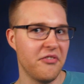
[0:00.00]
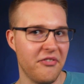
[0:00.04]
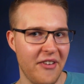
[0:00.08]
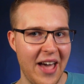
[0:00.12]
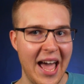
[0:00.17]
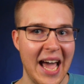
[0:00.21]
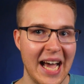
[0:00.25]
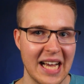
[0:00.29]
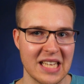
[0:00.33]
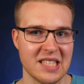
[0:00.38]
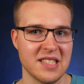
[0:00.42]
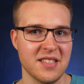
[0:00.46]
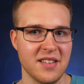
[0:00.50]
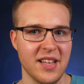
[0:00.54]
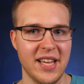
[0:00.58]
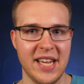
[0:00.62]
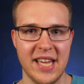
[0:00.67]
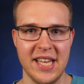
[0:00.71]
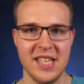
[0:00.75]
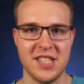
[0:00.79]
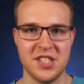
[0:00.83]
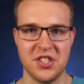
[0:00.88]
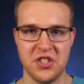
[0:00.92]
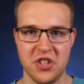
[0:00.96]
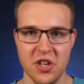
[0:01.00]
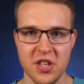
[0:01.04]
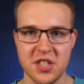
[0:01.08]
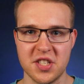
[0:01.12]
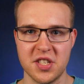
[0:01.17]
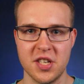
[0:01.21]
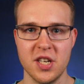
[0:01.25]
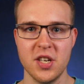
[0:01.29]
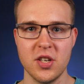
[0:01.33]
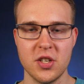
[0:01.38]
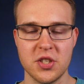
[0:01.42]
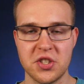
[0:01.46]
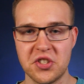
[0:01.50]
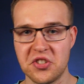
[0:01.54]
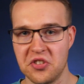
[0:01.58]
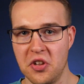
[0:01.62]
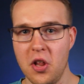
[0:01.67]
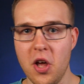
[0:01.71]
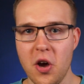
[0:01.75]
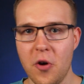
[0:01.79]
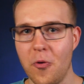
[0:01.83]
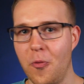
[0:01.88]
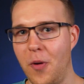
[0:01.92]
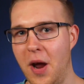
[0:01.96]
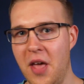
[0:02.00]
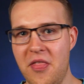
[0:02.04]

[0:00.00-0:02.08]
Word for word: fast. Like it's just slow.